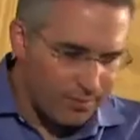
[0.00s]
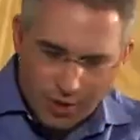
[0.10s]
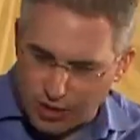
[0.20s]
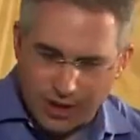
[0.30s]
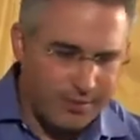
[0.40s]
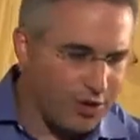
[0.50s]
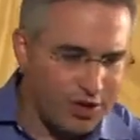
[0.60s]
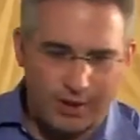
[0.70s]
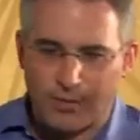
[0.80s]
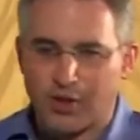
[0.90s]

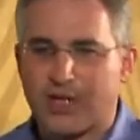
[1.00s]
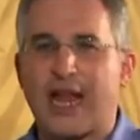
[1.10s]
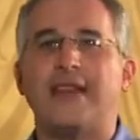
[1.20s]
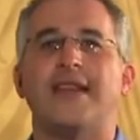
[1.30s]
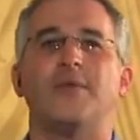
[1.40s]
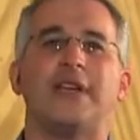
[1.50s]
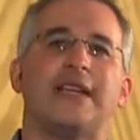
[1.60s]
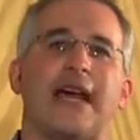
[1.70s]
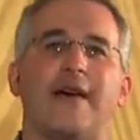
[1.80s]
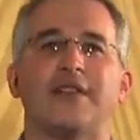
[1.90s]
and then we
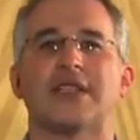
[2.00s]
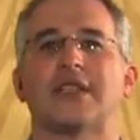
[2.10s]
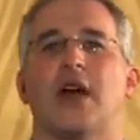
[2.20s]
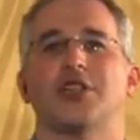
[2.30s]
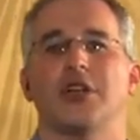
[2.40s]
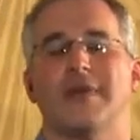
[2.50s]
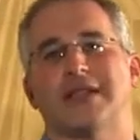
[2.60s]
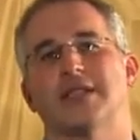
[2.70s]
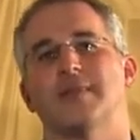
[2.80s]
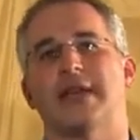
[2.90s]
need to have a discussion
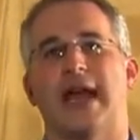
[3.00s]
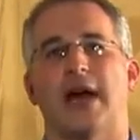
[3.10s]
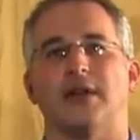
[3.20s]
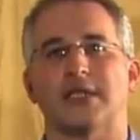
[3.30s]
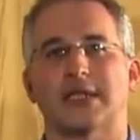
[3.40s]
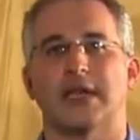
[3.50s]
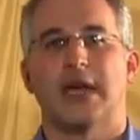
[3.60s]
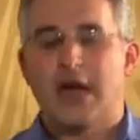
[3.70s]
about something else,